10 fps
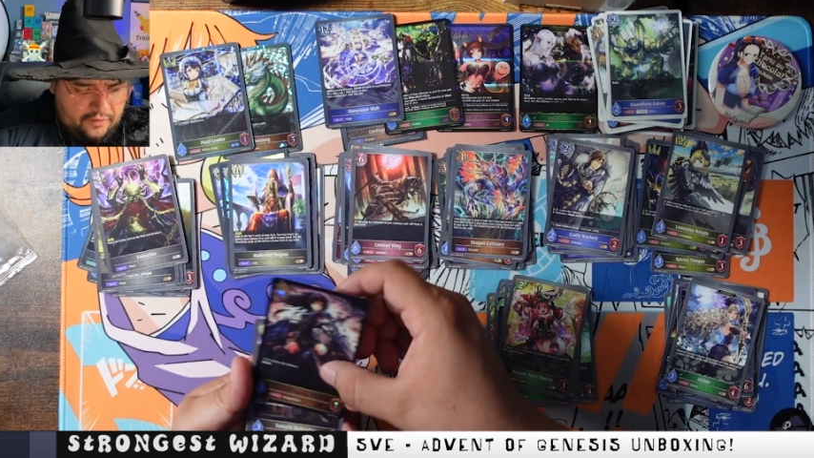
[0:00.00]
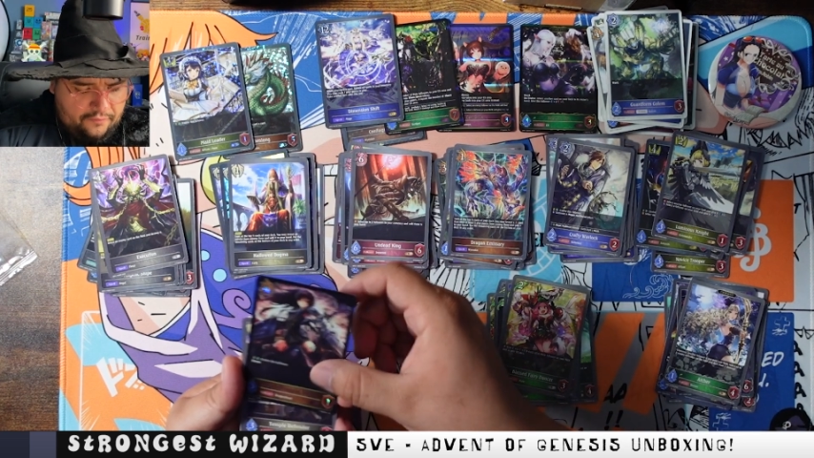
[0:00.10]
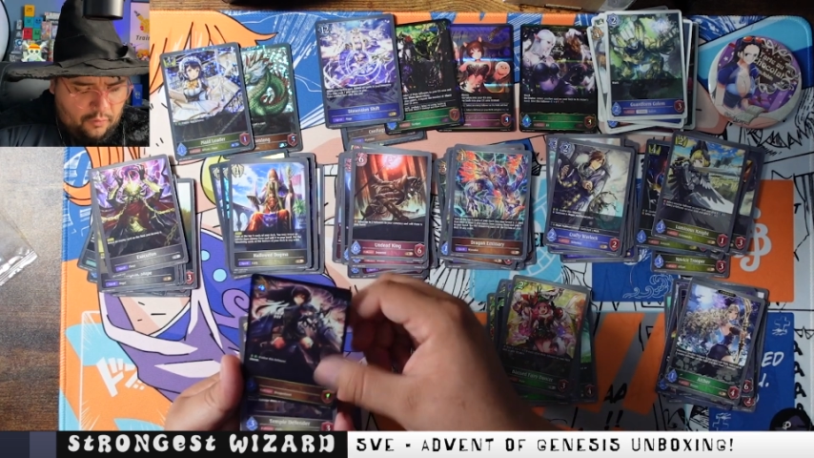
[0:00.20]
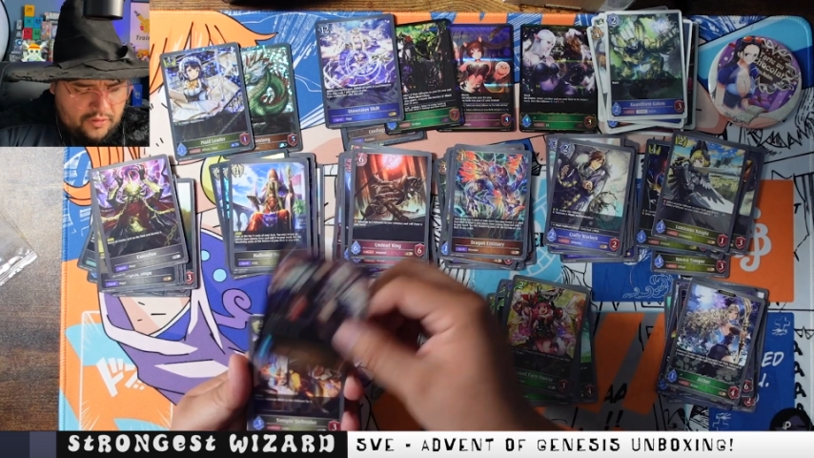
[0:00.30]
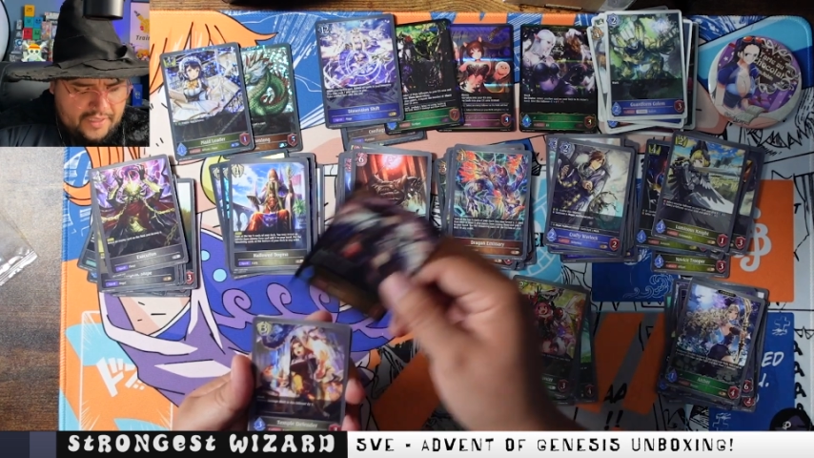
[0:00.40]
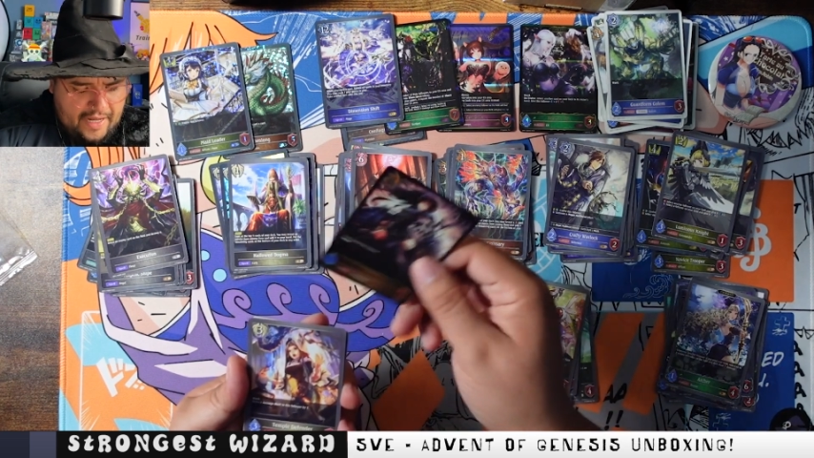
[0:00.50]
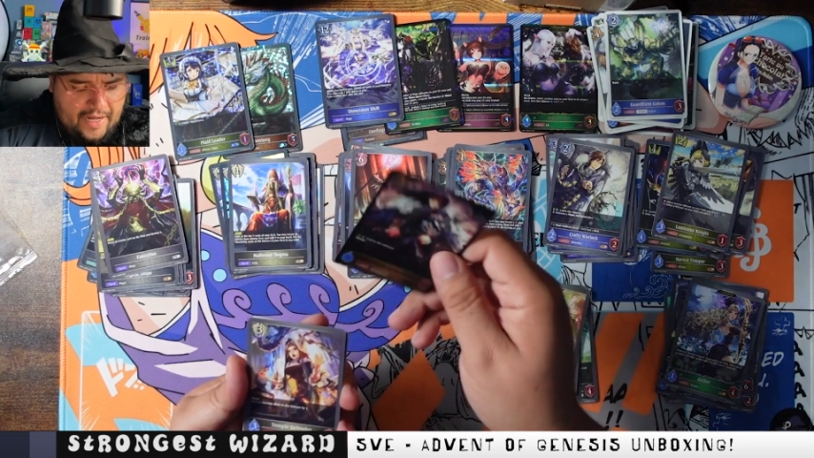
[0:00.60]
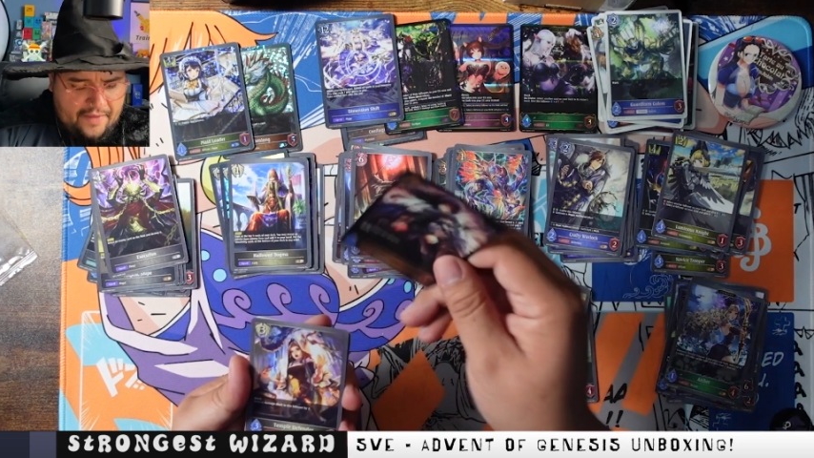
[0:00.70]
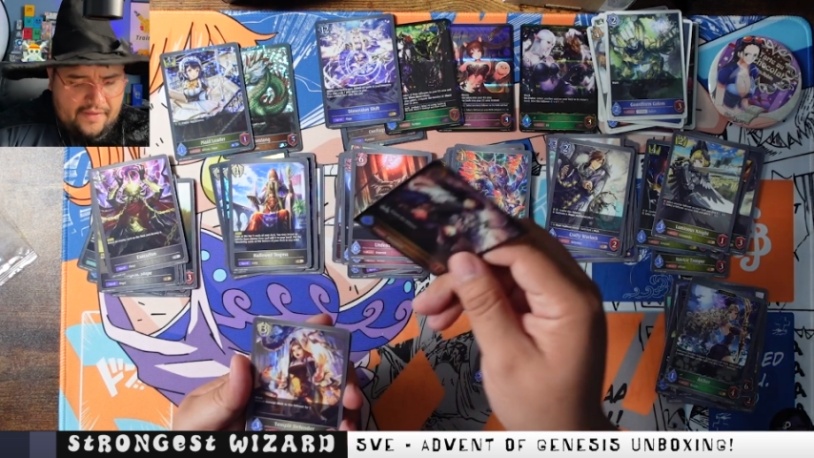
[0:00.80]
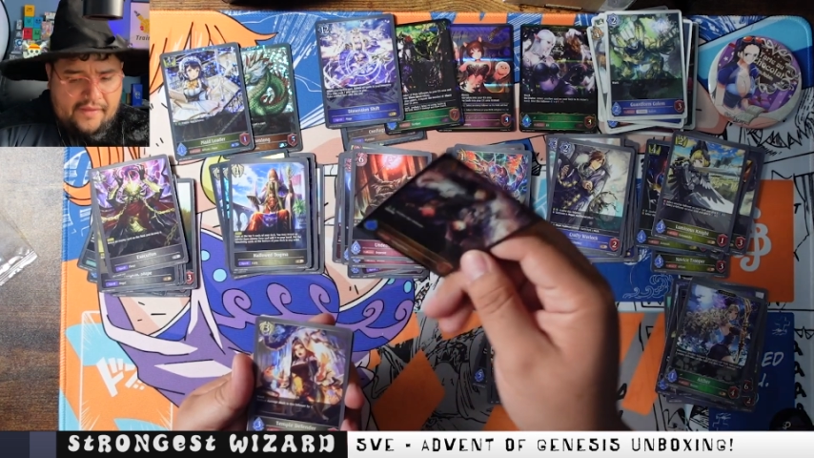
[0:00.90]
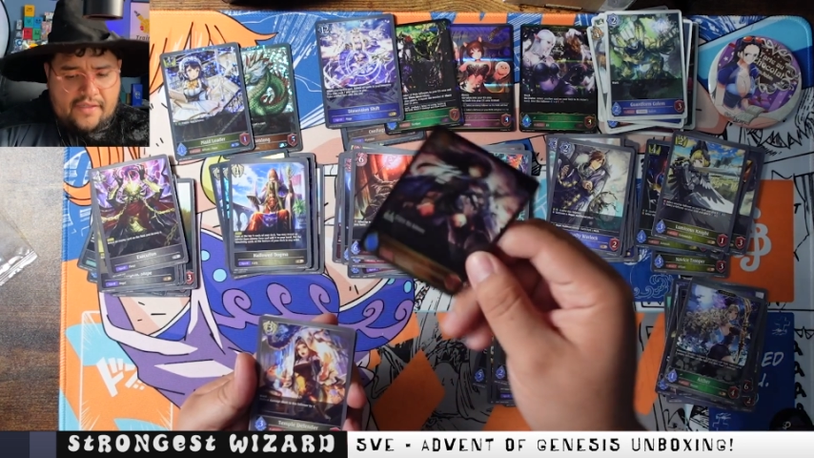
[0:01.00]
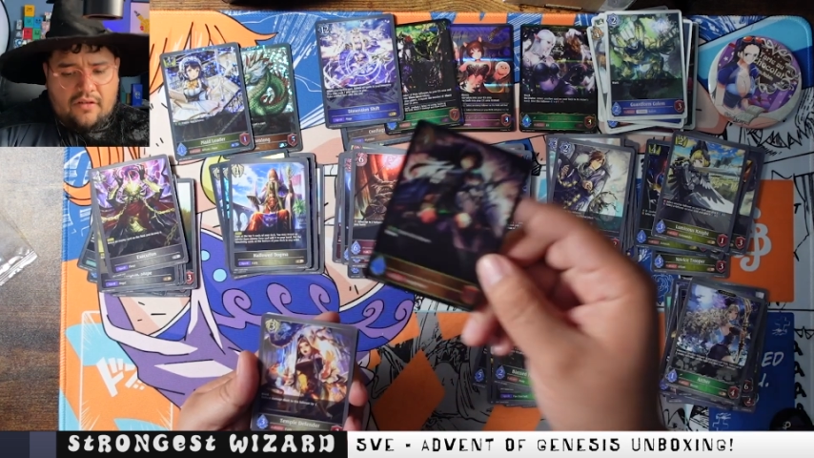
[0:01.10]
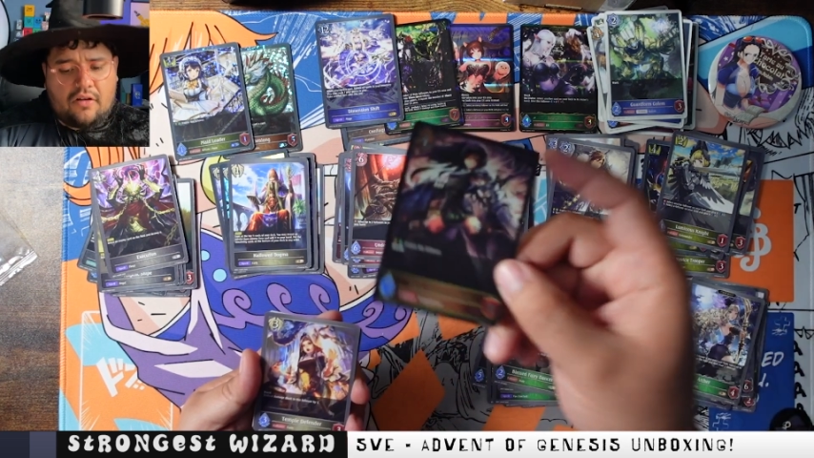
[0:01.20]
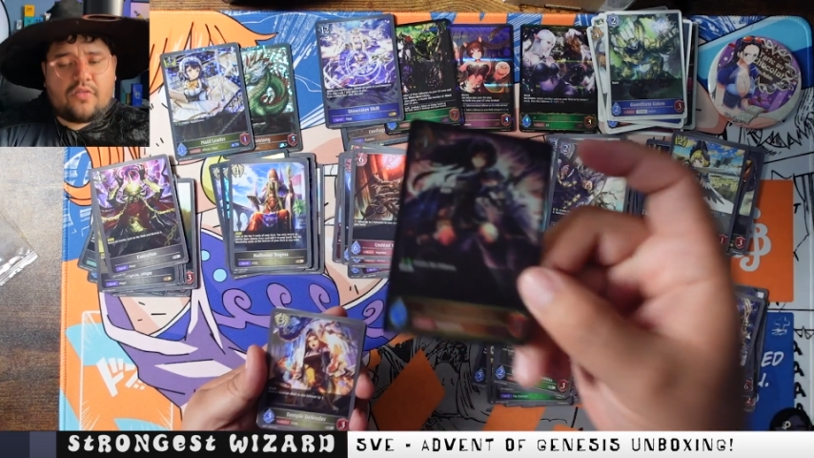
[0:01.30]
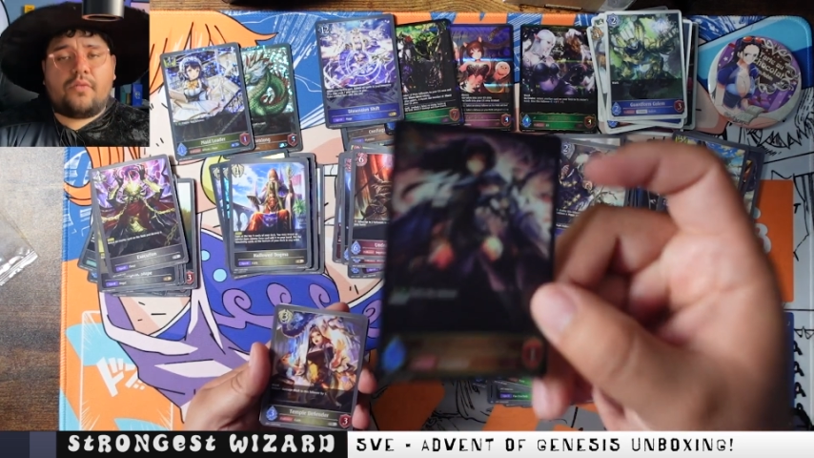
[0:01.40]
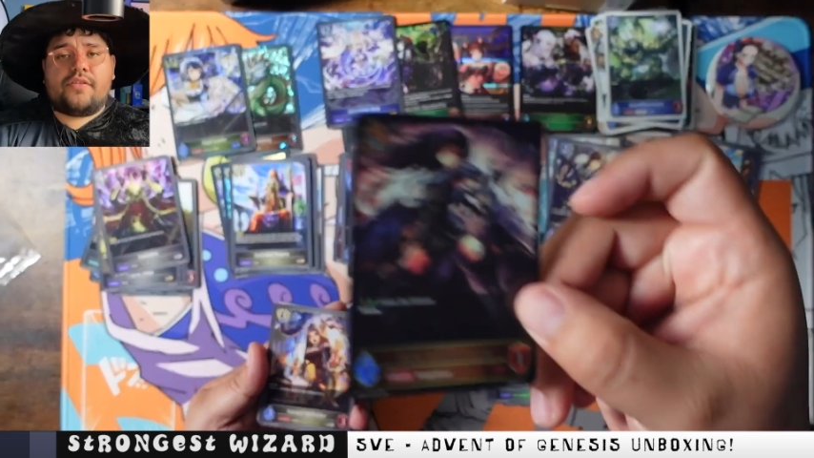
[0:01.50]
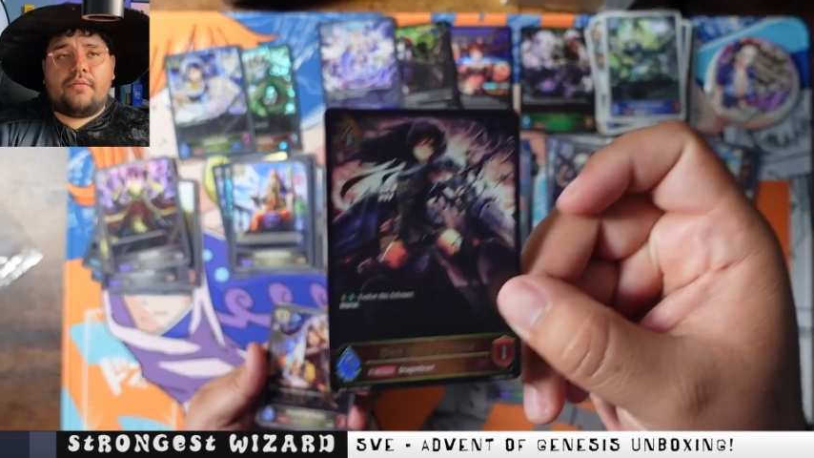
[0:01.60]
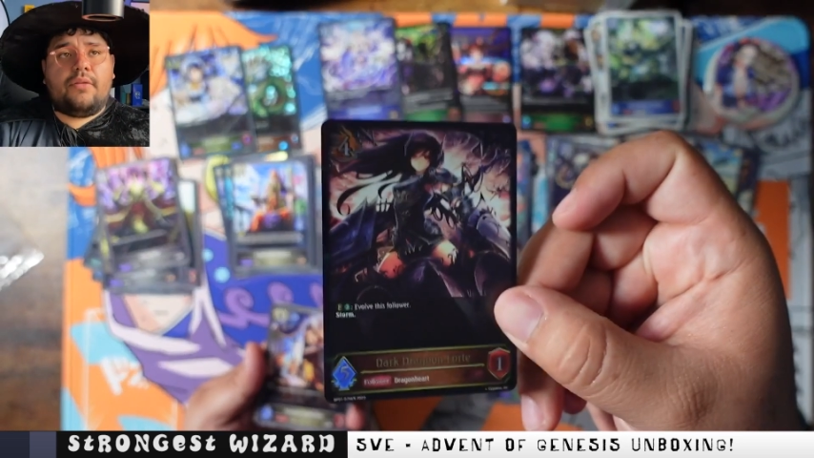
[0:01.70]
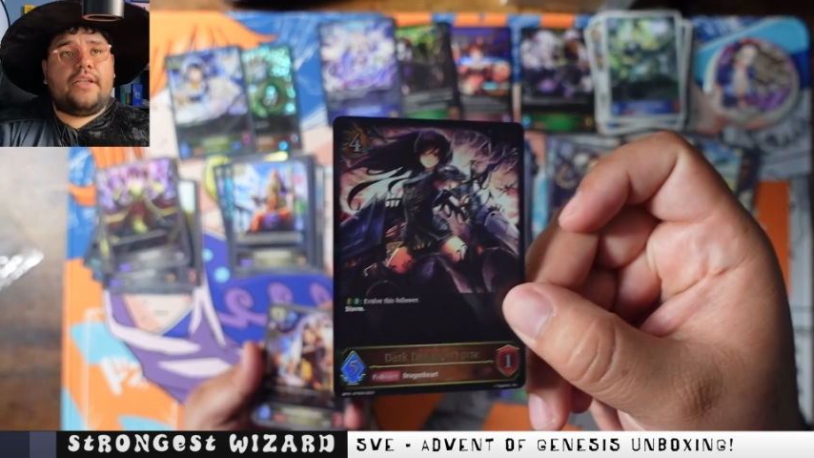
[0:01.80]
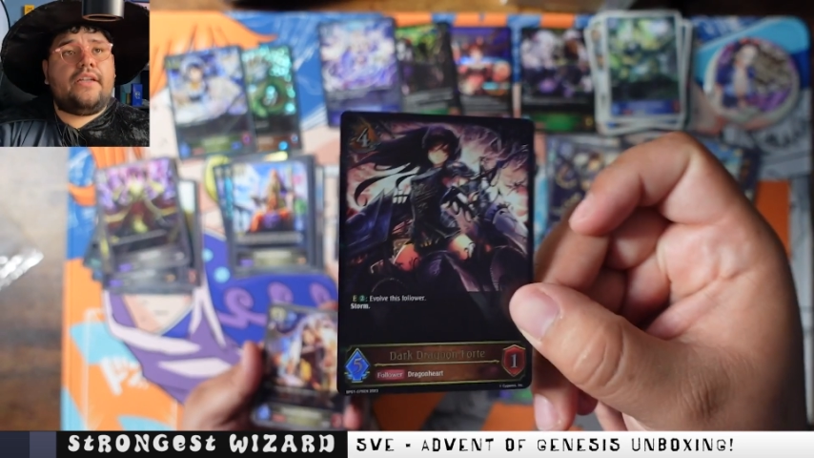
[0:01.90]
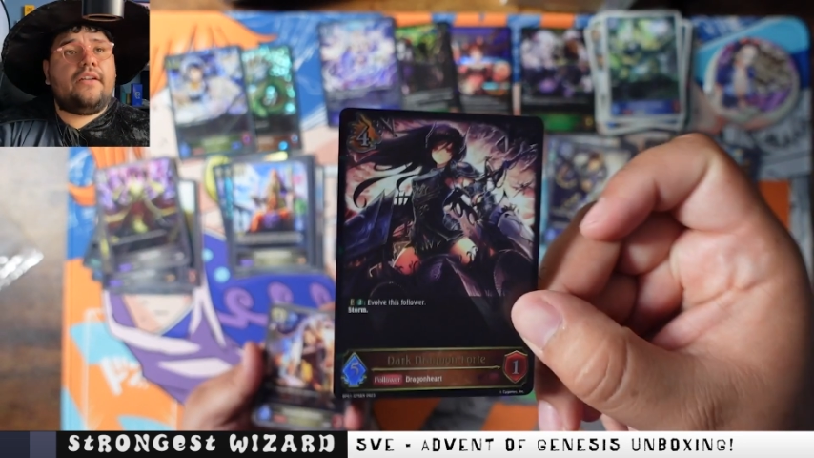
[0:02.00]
Forte, I think this card's worth some money.